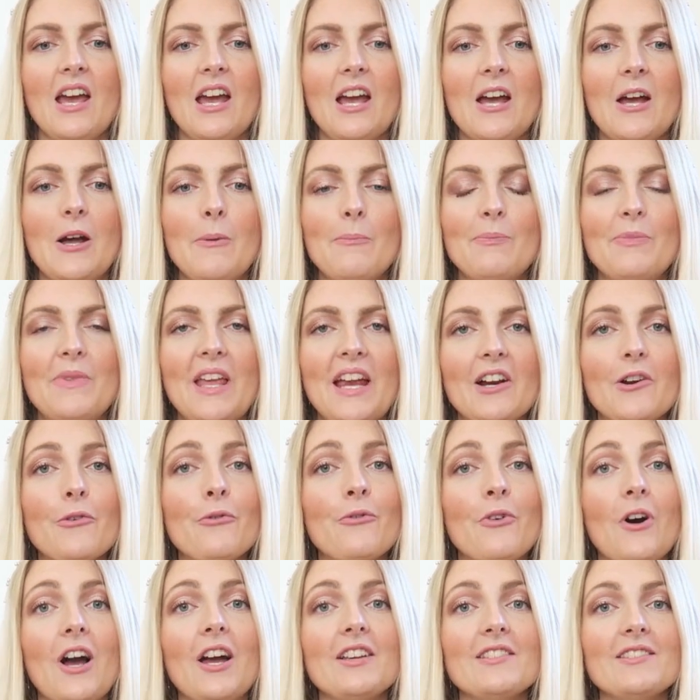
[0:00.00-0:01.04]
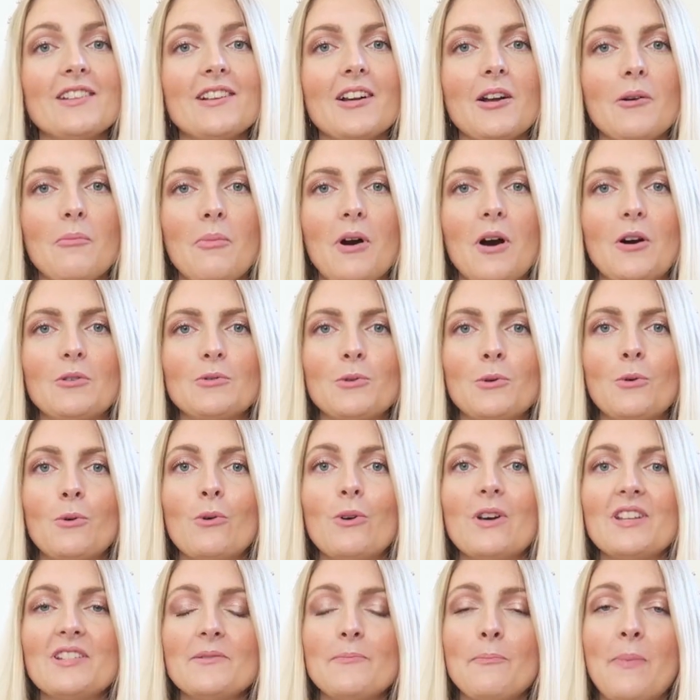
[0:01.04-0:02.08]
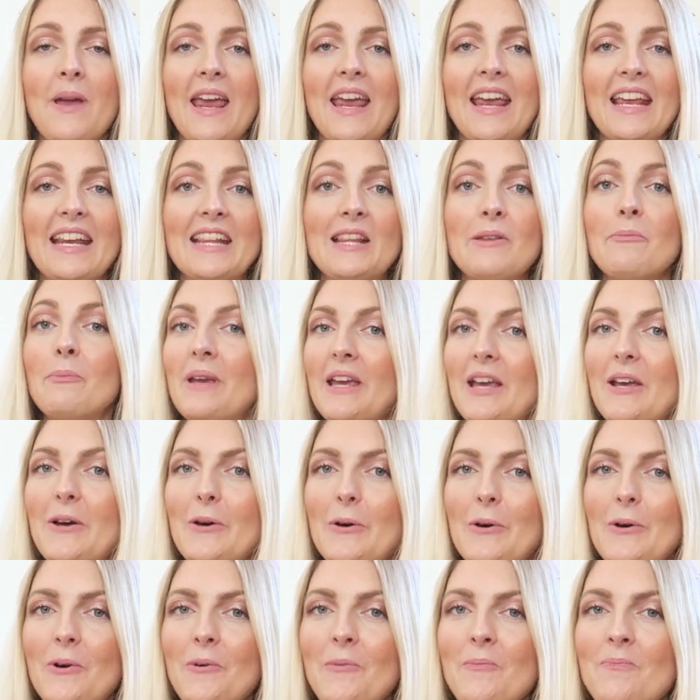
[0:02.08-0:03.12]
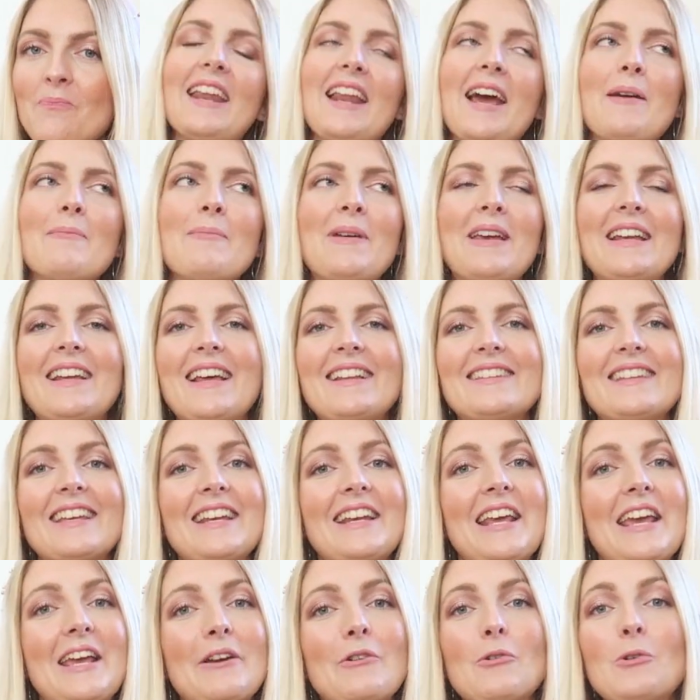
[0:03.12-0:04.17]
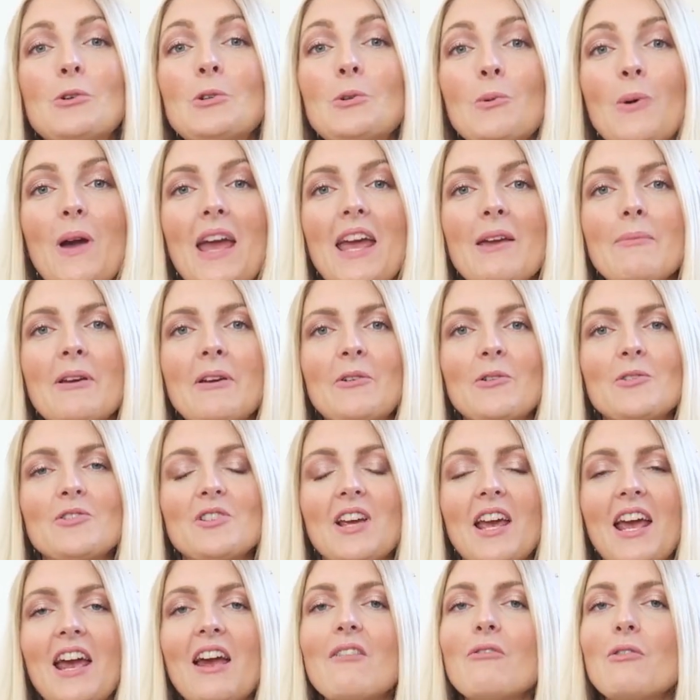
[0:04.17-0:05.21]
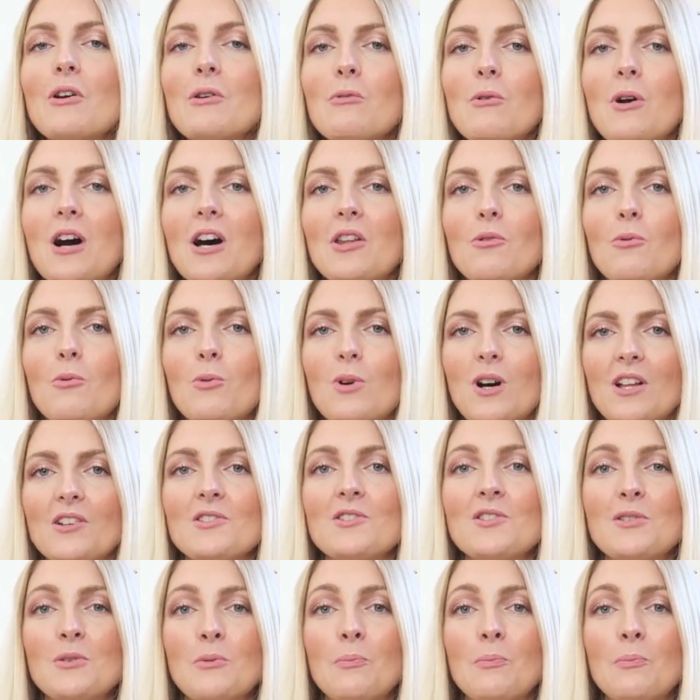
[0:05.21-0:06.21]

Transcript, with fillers: um, they're fighting about who is paying the bill. And I mean that in a good way because everyone wants